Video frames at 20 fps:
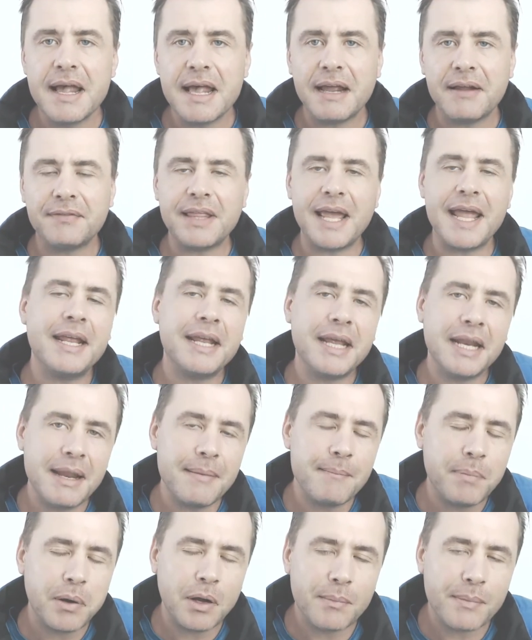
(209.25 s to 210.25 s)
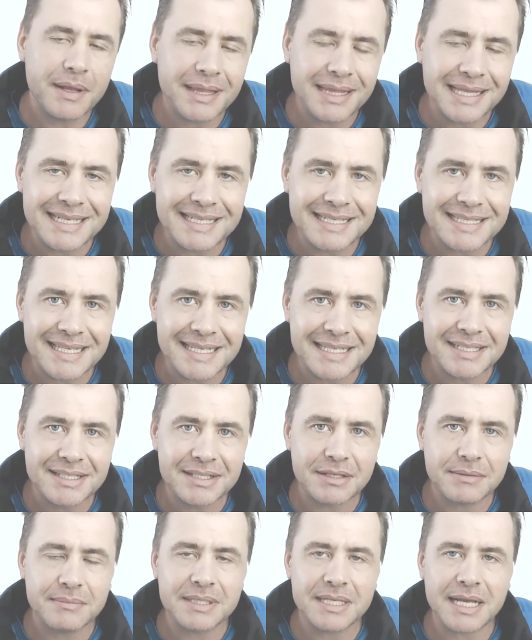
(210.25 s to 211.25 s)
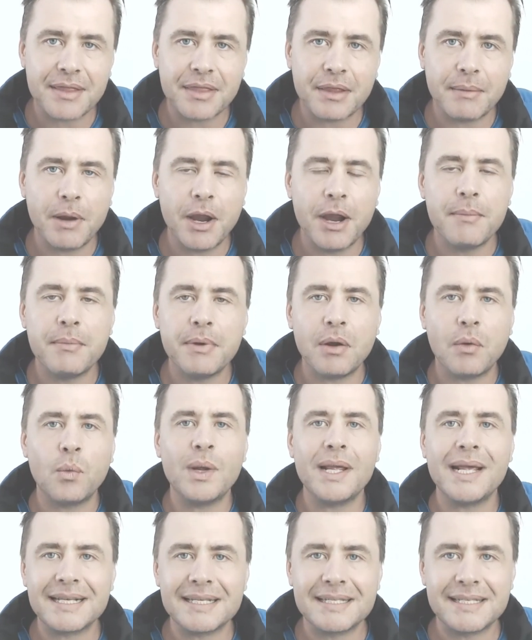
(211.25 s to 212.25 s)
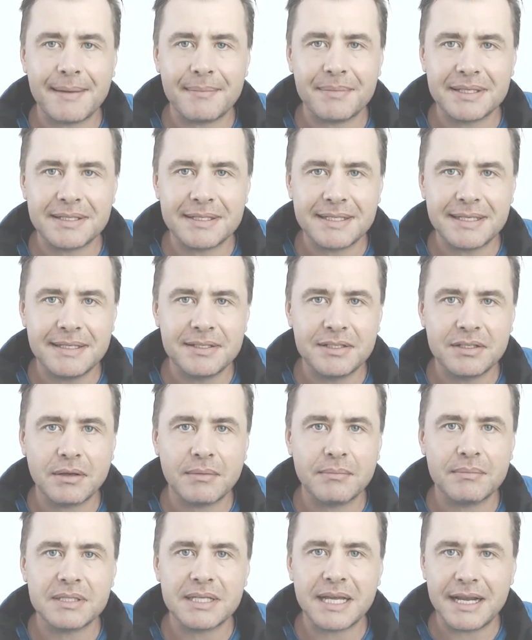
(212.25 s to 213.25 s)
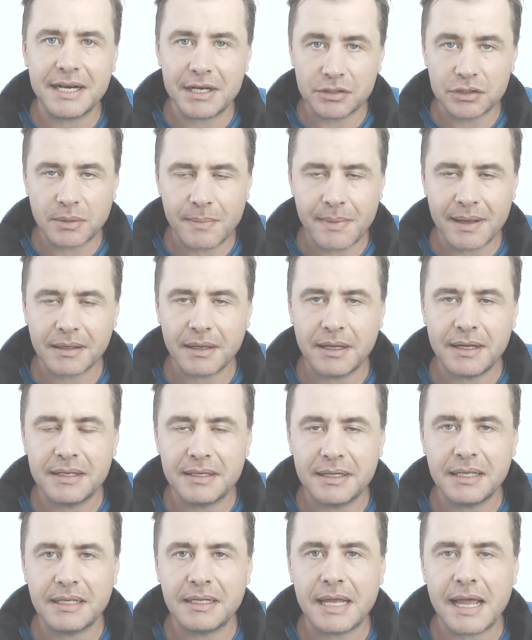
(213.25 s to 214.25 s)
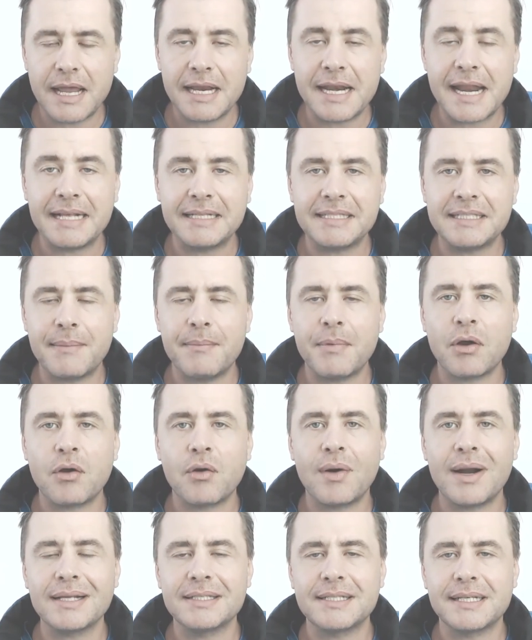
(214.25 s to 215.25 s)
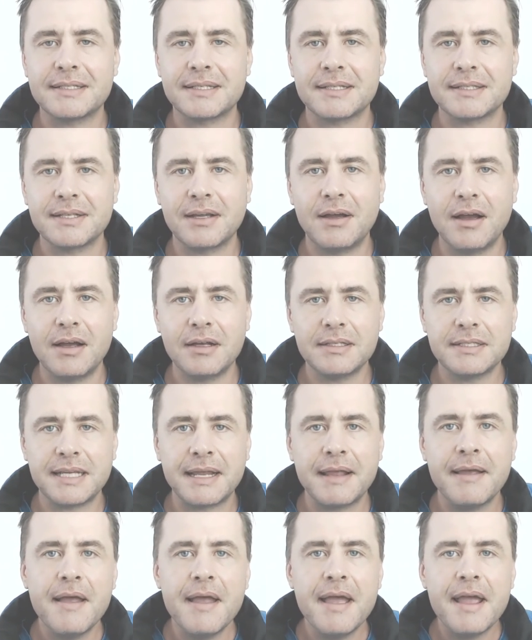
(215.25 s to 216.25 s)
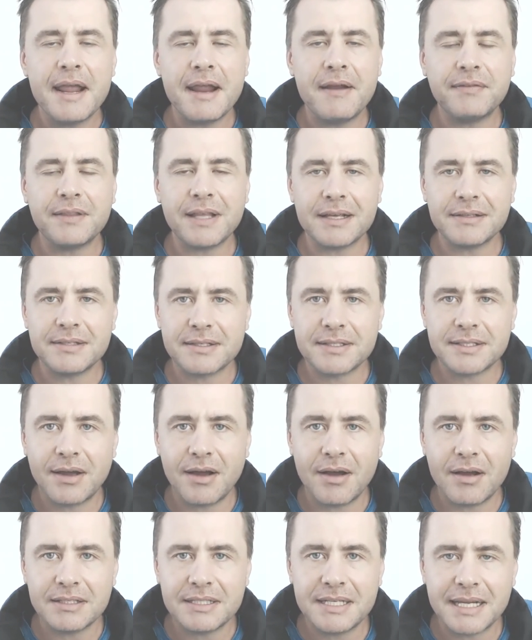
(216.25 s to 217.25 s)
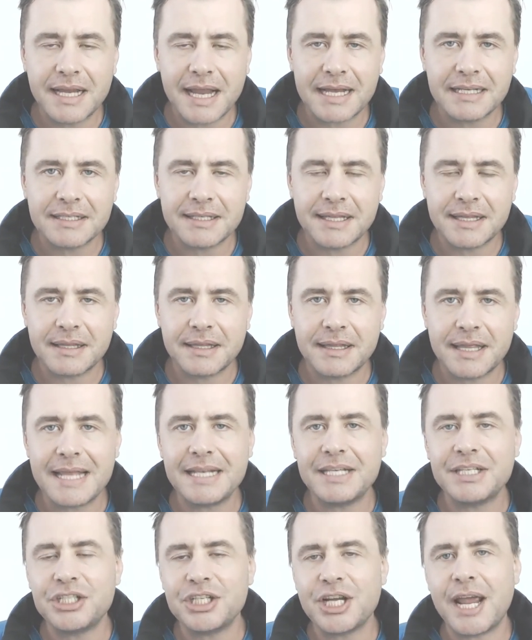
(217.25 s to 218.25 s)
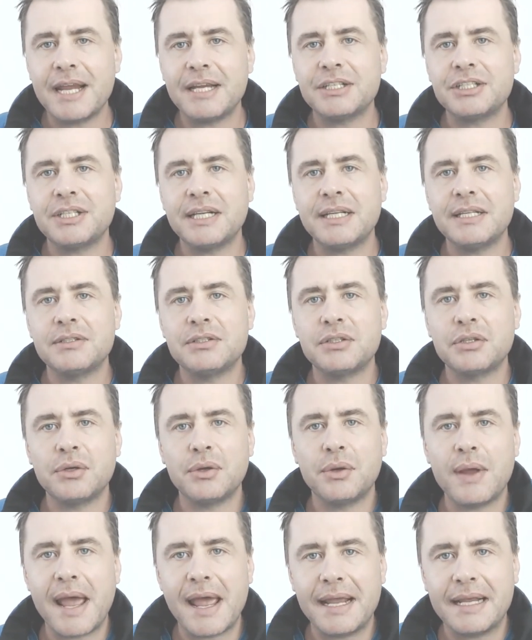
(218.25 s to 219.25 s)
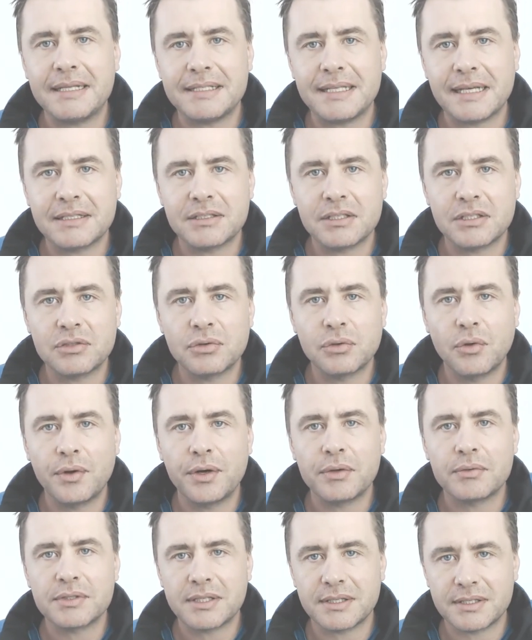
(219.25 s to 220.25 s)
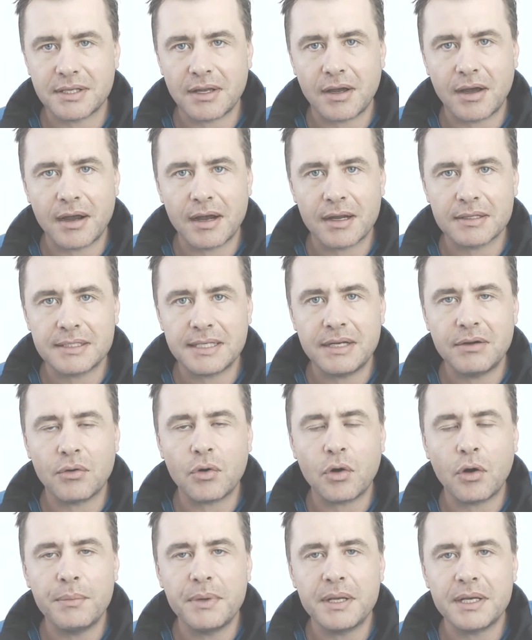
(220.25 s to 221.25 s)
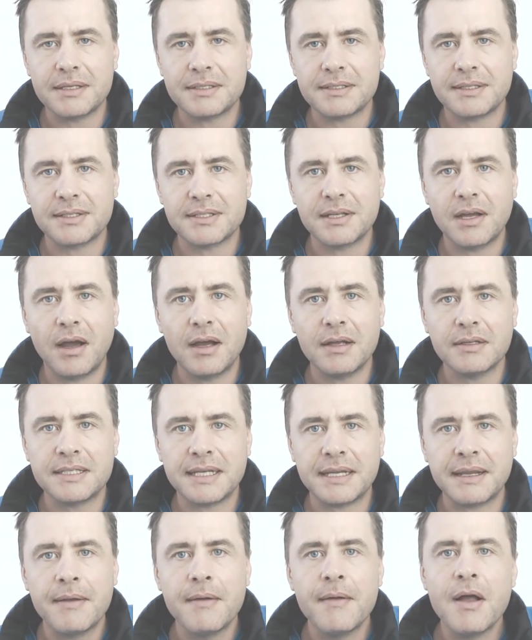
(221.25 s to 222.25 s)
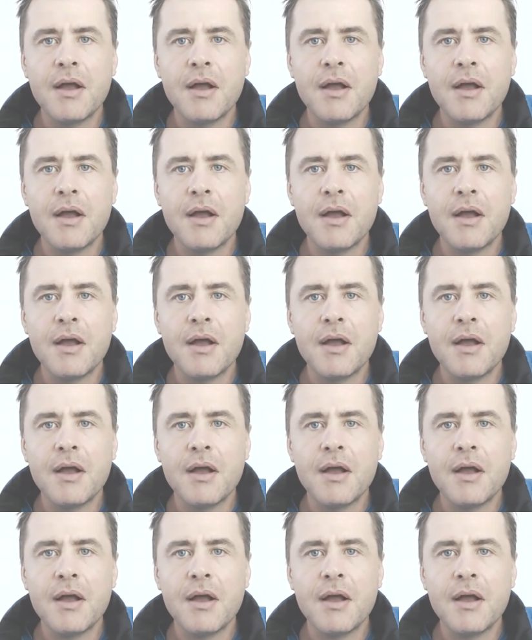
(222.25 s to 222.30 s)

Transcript: If they can implement these systems at the moment, and we accept the systems in a democratic society, if that society gets then changed into a dictatorial society or communist society,